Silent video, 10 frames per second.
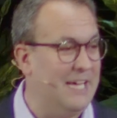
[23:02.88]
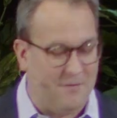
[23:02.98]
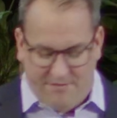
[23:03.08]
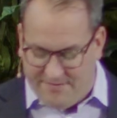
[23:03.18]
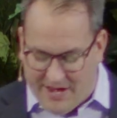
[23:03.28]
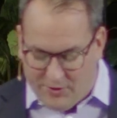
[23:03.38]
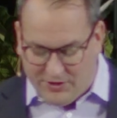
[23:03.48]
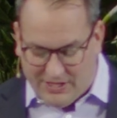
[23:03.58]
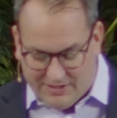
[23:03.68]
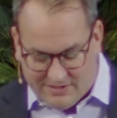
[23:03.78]
and
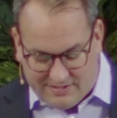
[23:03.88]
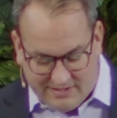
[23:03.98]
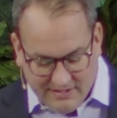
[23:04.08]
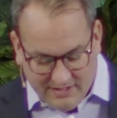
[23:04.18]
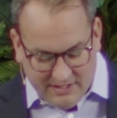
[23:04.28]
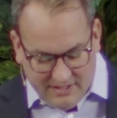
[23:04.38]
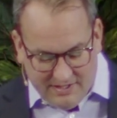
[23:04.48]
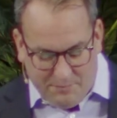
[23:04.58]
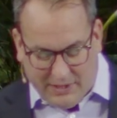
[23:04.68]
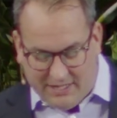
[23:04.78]
valiant,
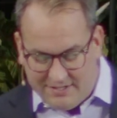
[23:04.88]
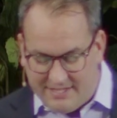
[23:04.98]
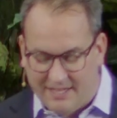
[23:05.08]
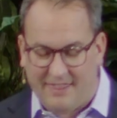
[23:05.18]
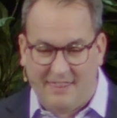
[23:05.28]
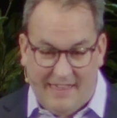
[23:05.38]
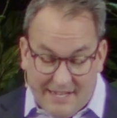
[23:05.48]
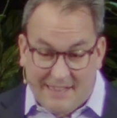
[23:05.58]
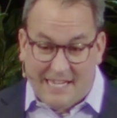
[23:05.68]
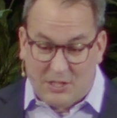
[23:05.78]
because the, then
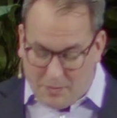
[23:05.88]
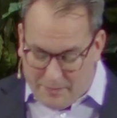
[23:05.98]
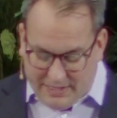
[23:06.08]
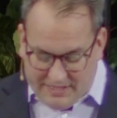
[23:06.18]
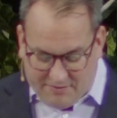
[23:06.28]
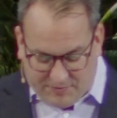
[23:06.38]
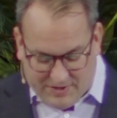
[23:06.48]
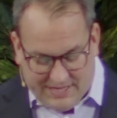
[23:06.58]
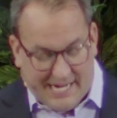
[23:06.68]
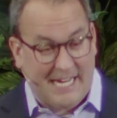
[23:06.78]
things would be
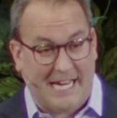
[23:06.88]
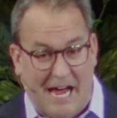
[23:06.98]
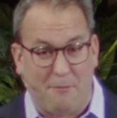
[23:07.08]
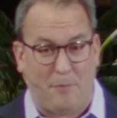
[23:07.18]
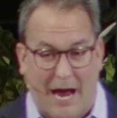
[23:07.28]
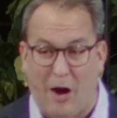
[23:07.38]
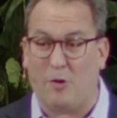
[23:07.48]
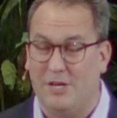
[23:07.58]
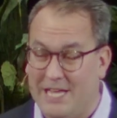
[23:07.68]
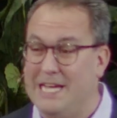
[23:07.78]
different. Then he'd have
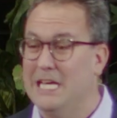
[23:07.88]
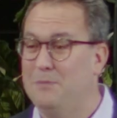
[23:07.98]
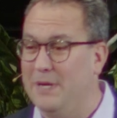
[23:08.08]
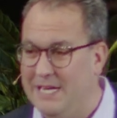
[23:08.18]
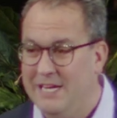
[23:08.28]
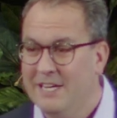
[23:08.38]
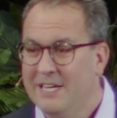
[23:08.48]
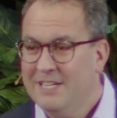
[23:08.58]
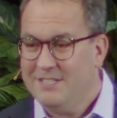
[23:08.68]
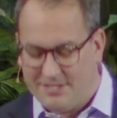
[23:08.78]
power. Then he'd be
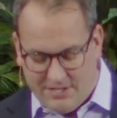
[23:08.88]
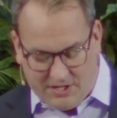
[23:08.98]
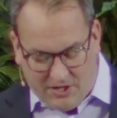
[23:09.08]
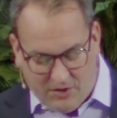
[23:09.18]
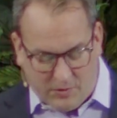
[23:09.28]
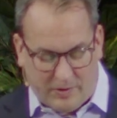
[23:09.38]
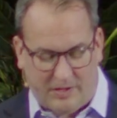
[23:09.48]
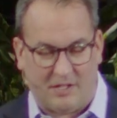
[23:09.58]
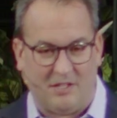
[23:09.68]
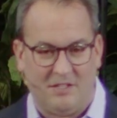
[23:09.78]

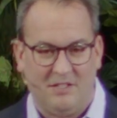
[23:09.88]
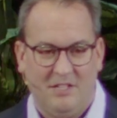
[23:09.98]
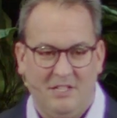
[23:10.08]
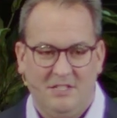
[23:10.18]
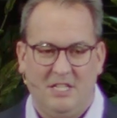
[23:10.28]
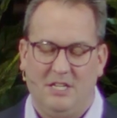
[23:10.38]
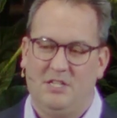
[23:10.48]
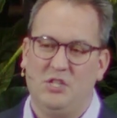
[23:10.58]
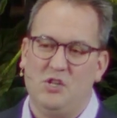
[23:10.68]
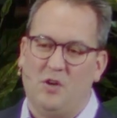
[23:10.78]
secure. Did,
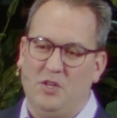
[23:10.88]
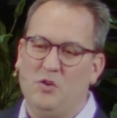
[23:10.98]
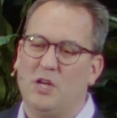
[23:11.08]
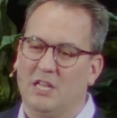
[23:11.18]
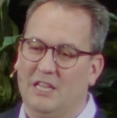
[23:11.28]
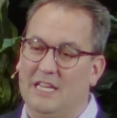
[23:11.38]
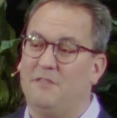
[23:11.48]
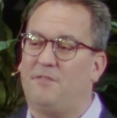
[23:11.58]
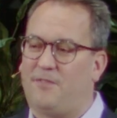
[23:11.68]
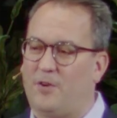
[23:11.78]
did you know you could
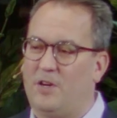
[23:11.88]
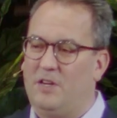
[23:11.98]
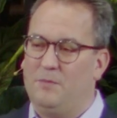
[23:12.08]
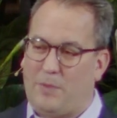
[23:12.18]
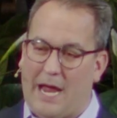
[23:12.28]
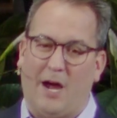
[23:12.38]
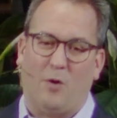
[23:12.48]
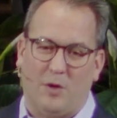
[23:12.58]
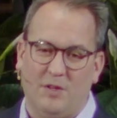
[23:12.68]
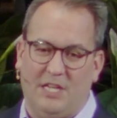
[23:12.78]
live for
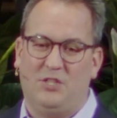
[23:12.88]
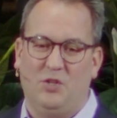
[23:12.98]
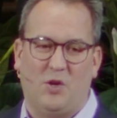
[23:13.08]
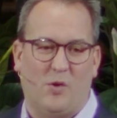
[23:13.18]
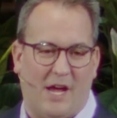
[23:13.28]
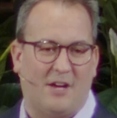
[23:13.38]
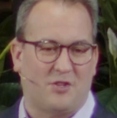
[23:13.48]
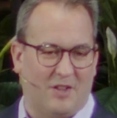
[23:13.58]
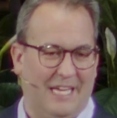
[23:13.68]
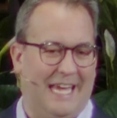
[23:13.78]
power that you don't
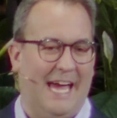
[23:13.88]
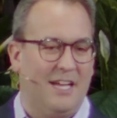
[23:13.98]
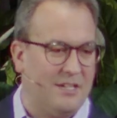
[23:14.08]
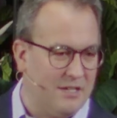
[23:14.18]
actually get?